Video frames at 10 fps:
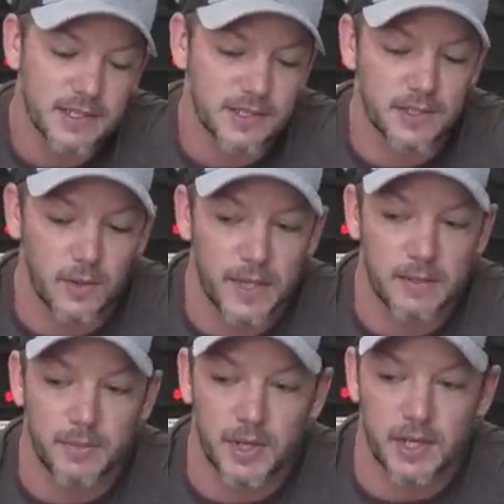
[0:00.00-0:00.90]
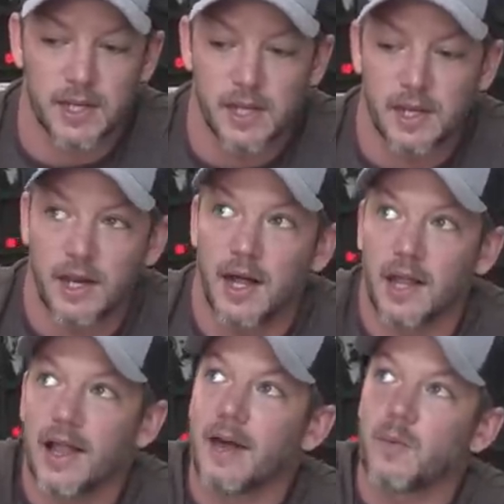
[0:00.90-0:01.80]
so we can put a
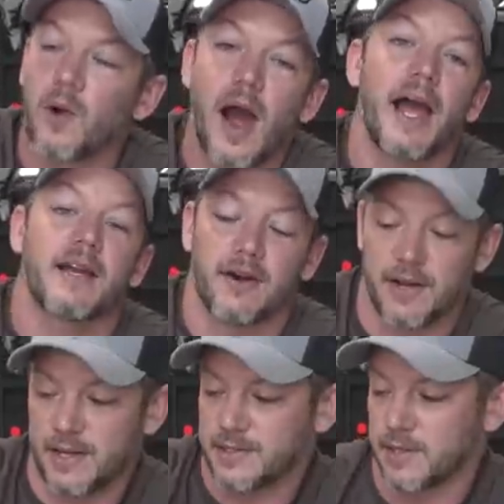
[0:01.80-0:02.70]
lot more height on it.